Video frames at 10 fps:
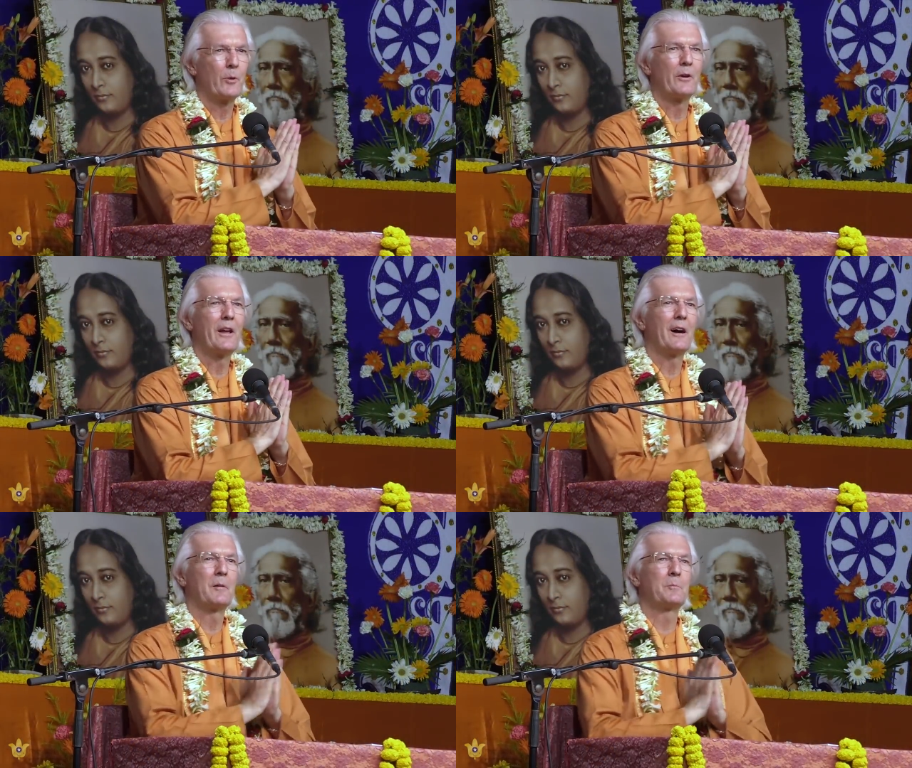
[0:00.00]

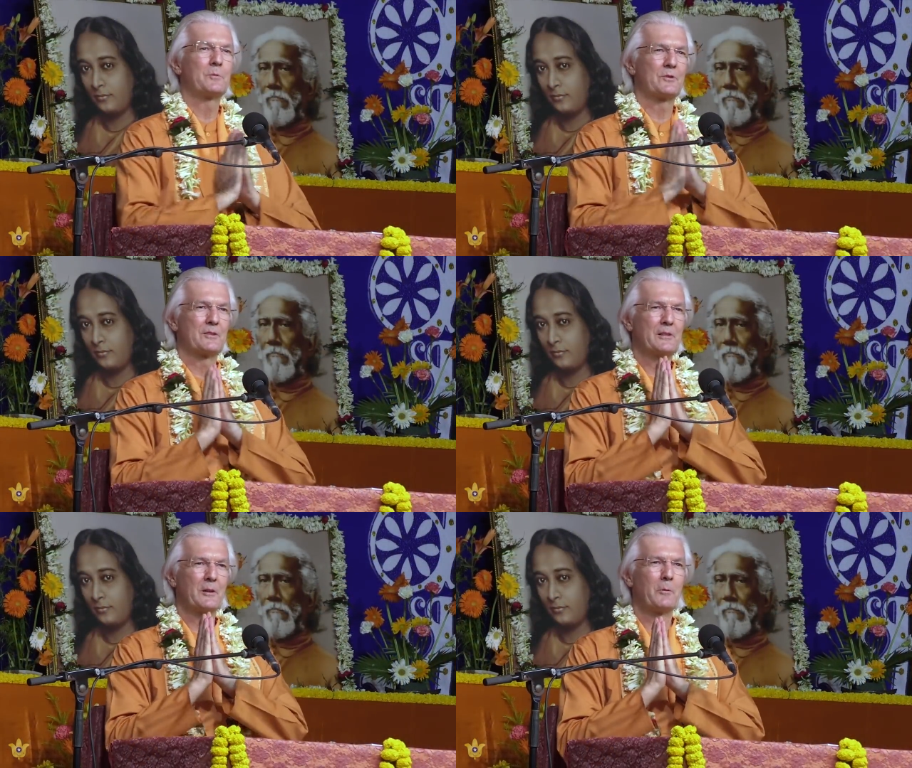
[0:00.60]

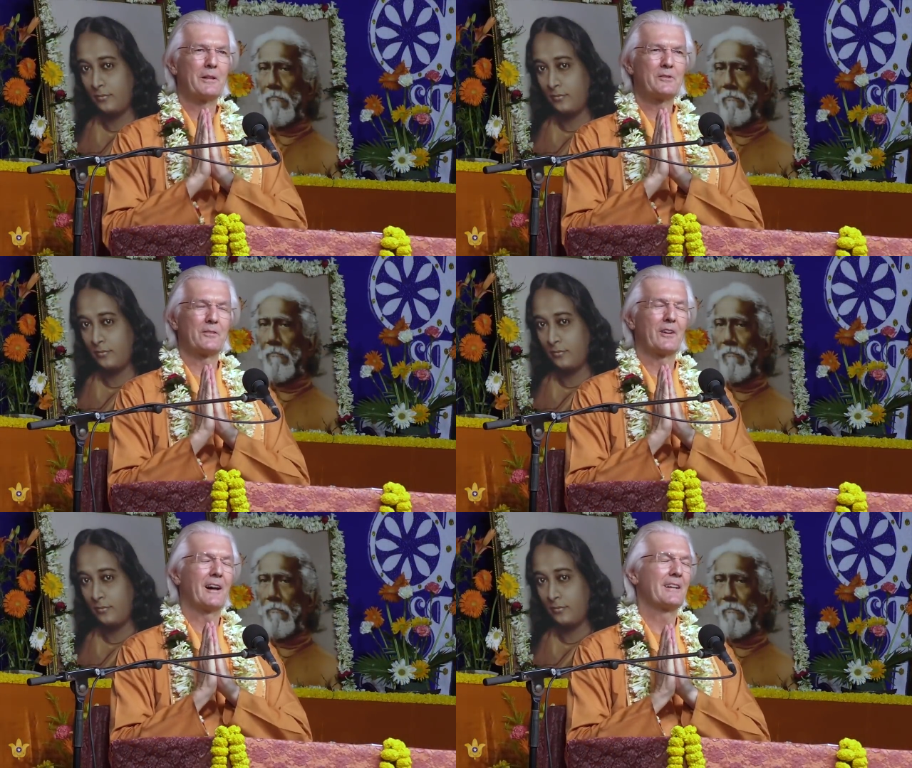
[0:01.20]
Speaker 1: pronams, dear ones
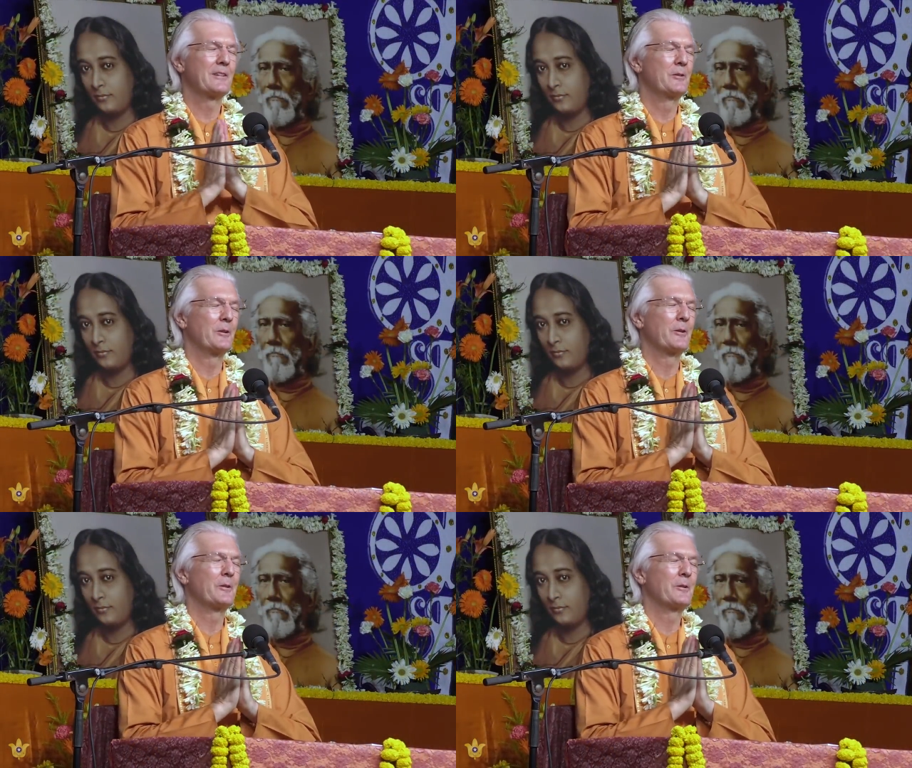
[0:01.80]
of God and
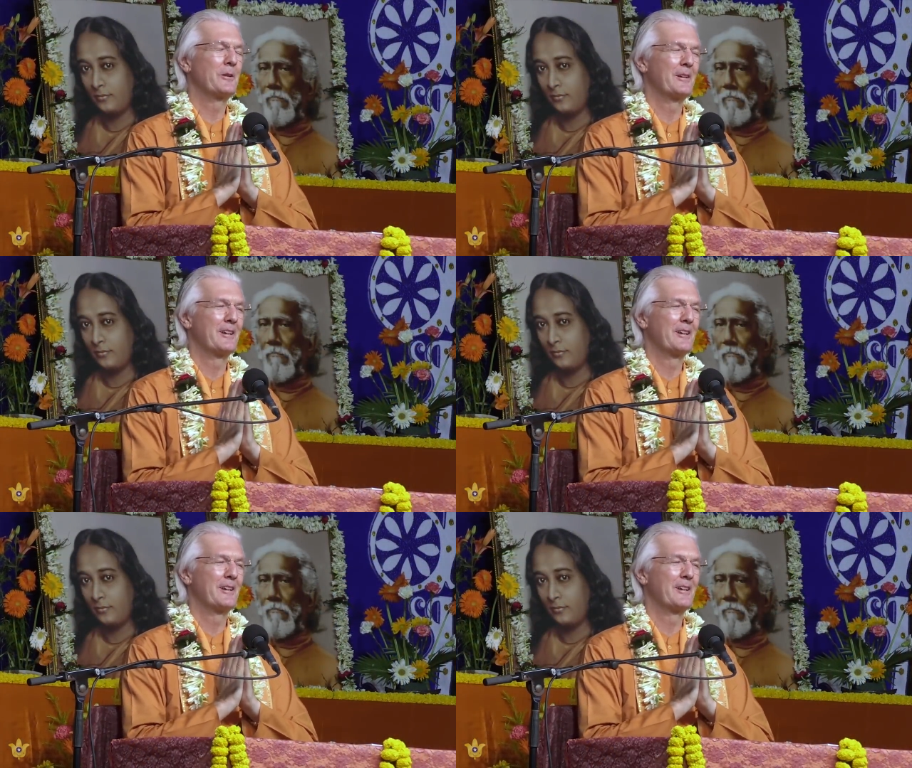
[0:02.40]
Guru.